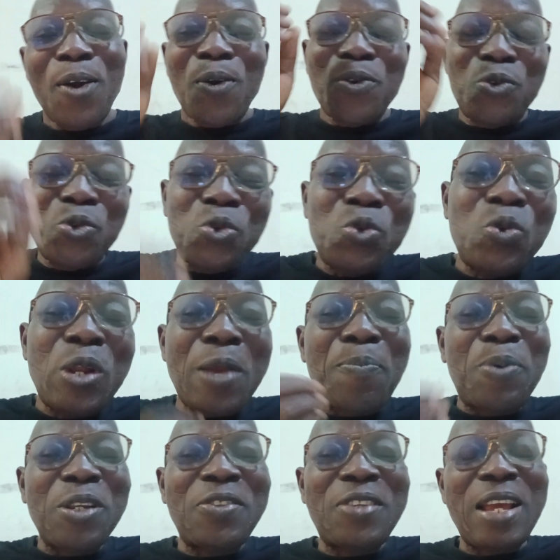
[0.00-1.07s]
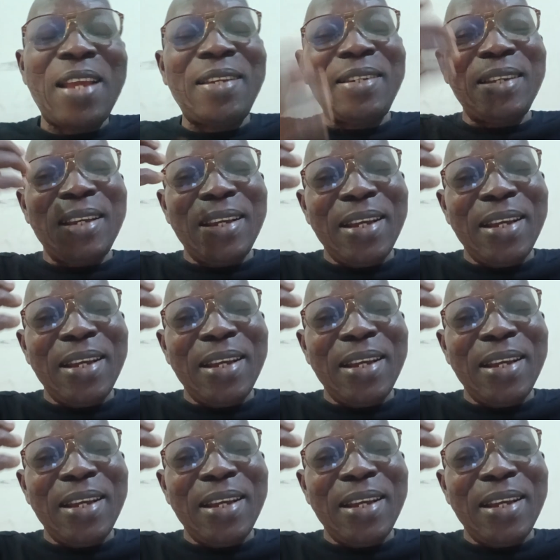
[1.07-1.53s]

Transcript: Do you represent